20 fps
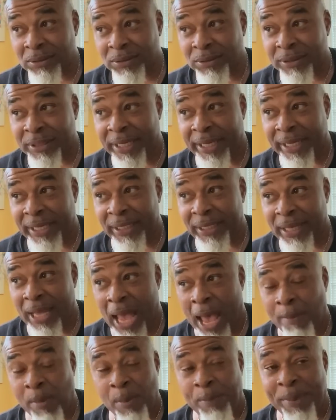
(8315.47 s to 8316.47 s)
that
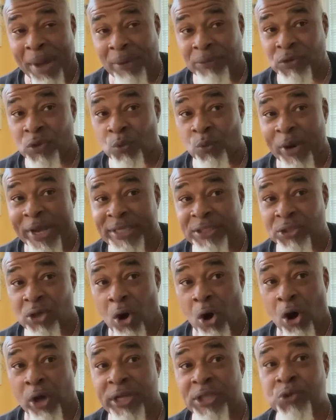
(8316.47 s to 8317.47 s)
I'm about to waste
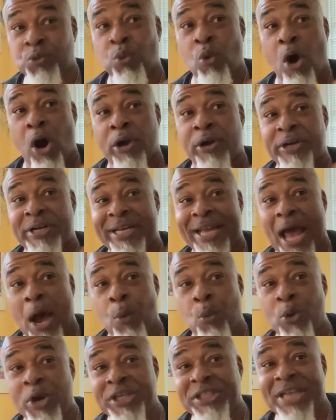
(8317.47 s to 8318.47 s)
all this water that I
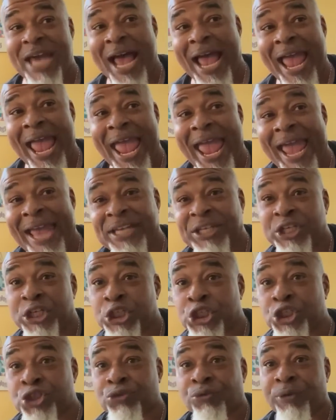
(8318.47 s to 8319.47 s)
wish I had to
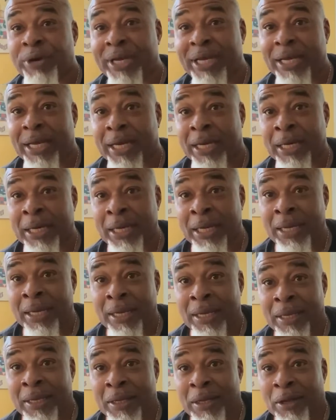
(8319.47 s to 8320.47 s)
drink
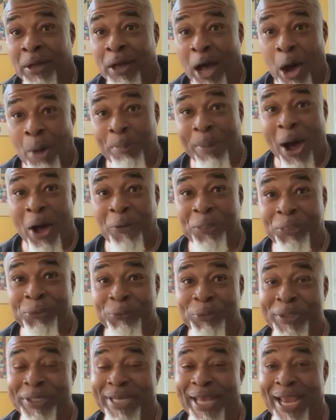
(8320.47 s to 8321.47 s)
about
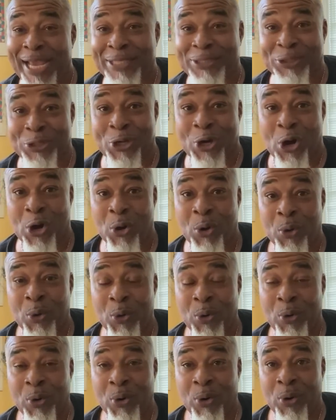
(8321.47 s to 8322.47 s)
three days ago.
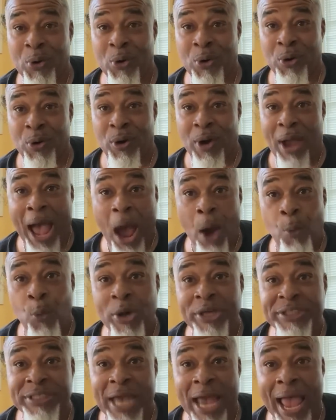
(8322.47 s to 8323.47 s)
I
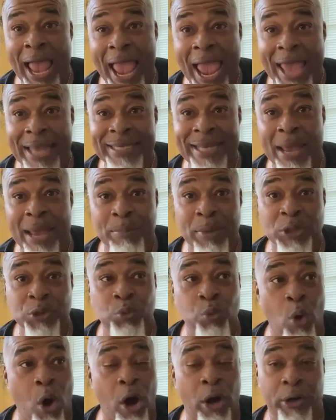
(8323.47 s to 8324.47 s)
wish I had that much
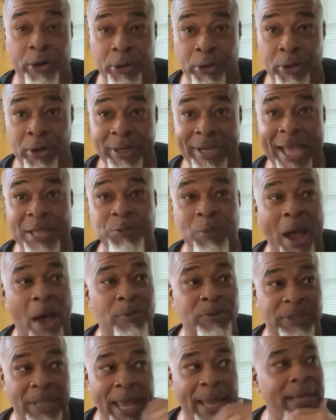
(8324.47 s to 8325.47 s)
water. That's why I
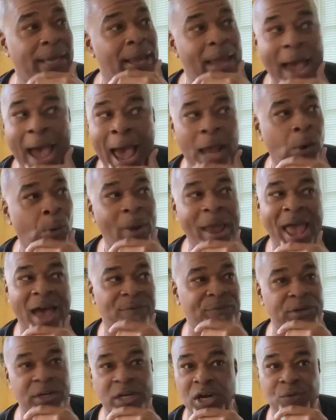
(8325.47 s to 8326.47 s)
was like, I don't
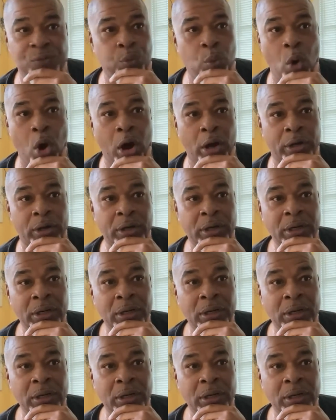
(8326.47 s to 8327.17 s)
have enough water.